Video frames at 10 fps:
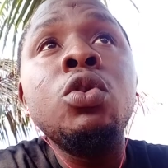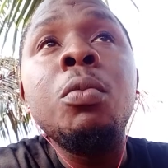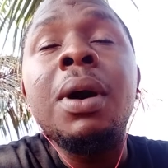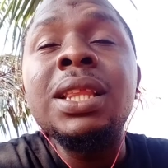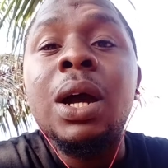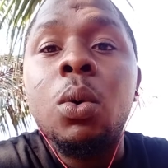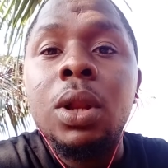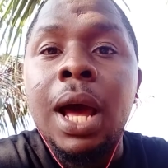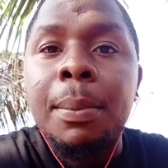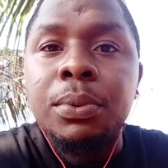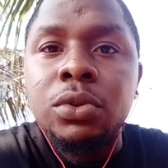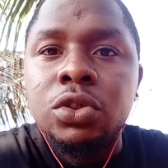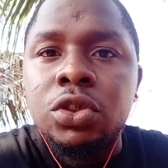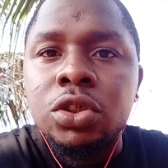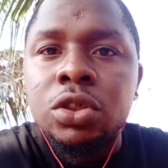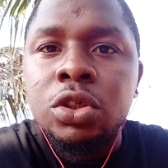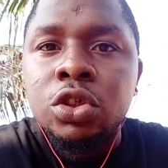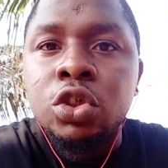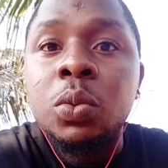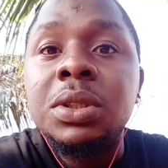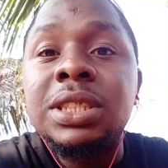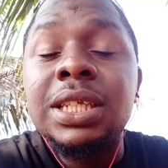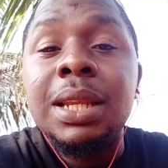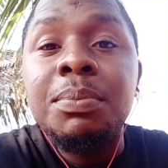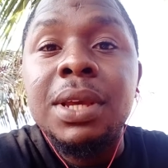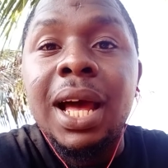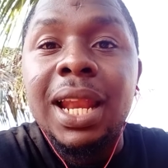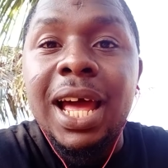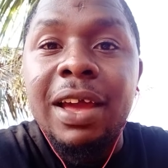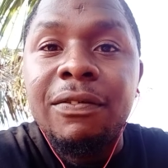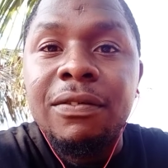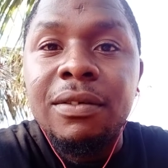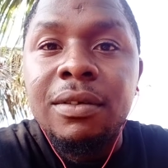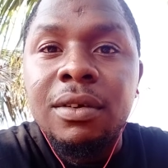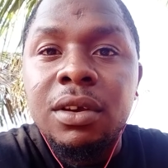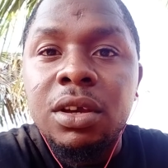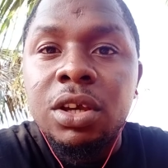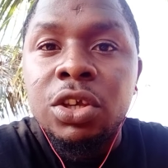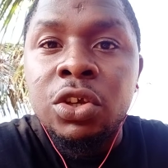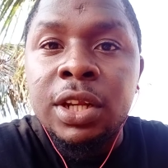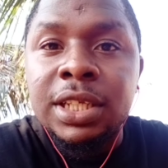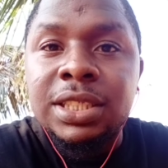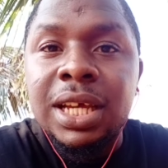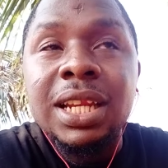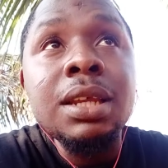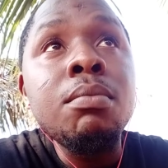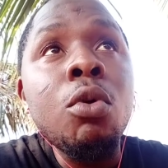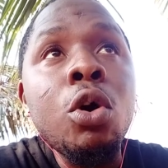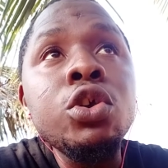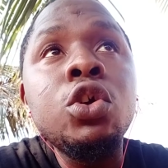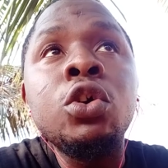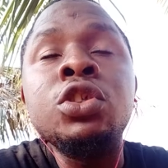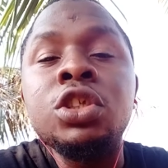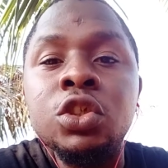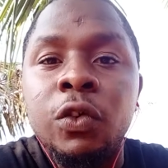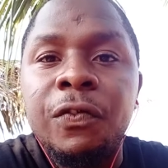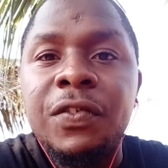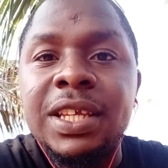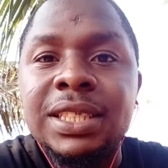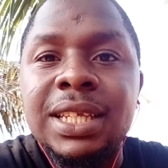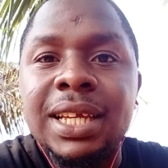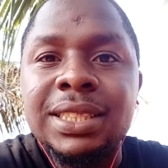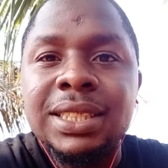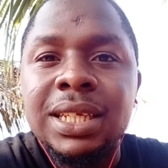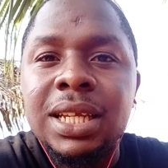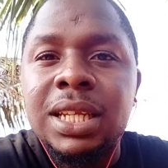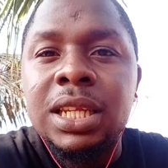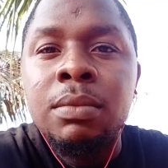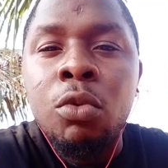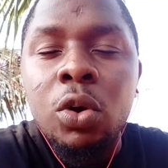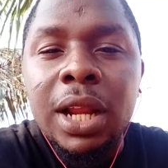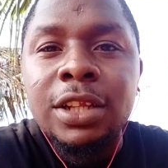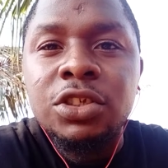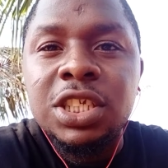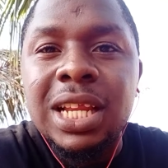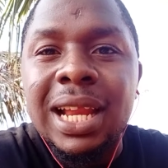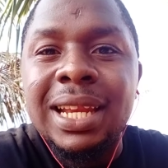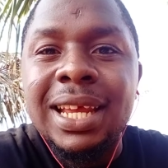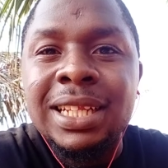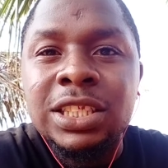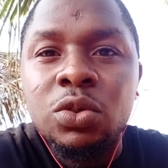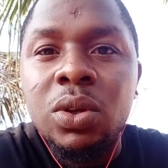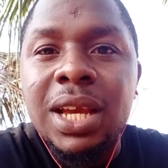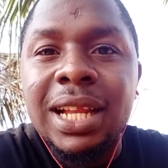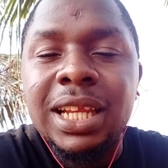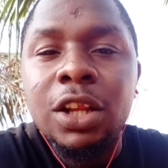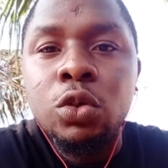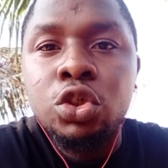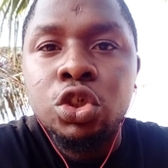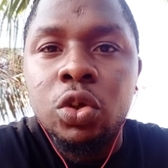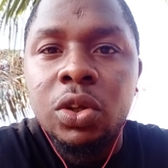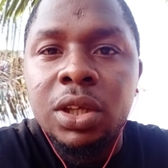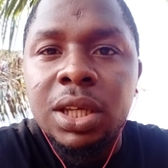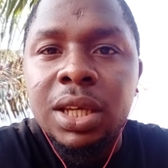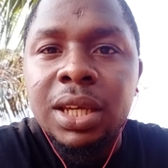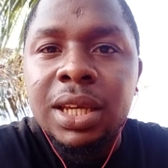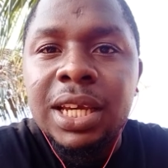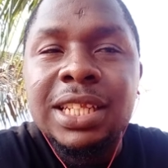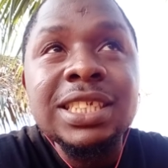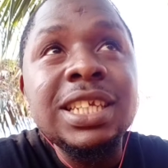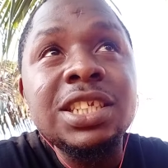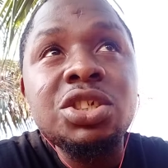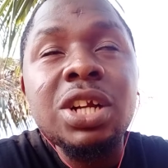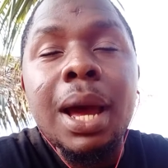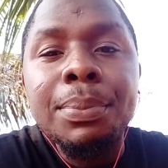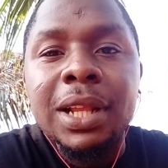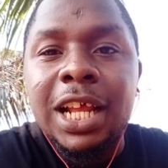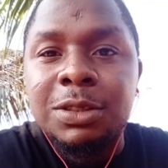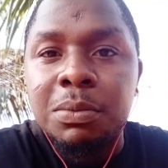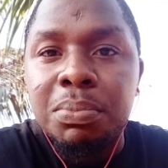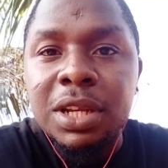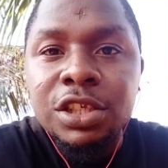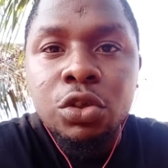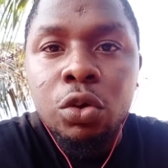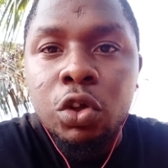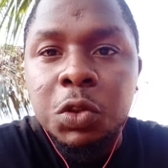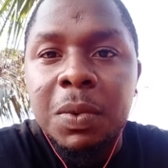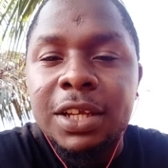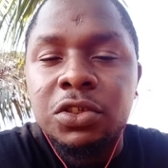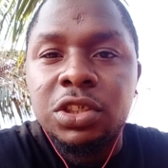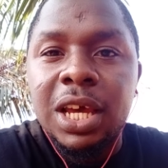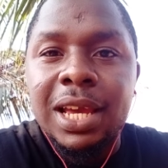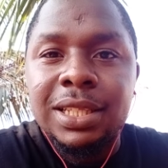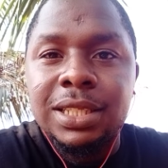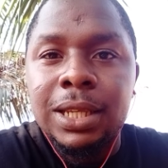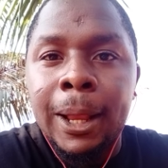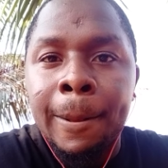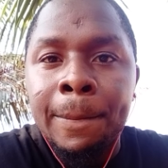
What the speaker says: no matter what happens, you will still be alive. You understand? The more you continue to face death, the more that you see that death is only an illusion. It is a trap that has been placed on us by society